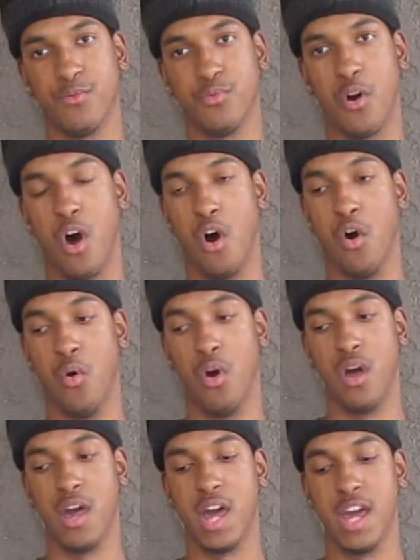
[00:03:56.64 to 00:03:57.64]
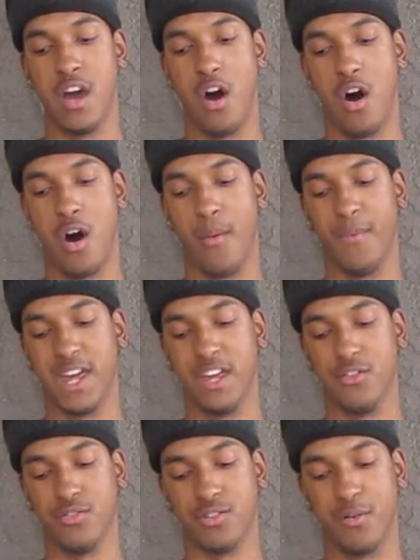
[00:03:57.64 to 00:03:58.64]
Oh, he
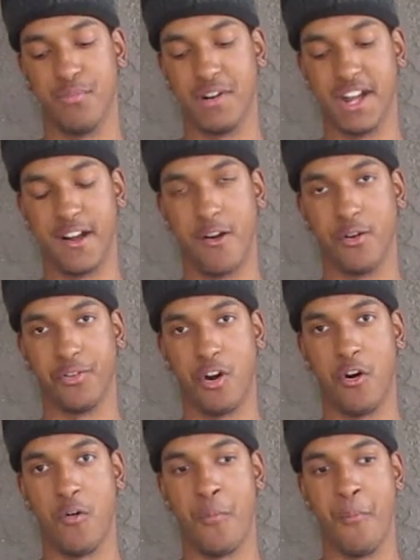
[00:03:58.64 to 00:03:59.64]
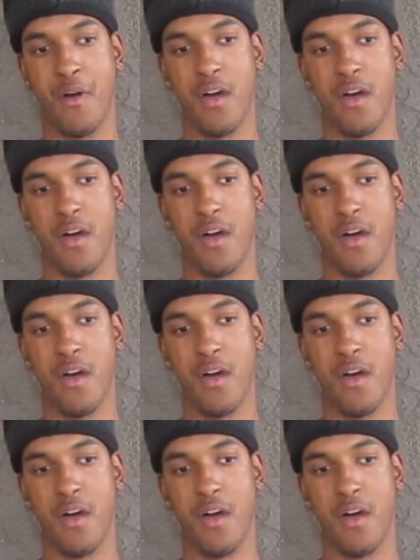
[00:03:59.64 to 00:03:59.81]
used to bring girls home.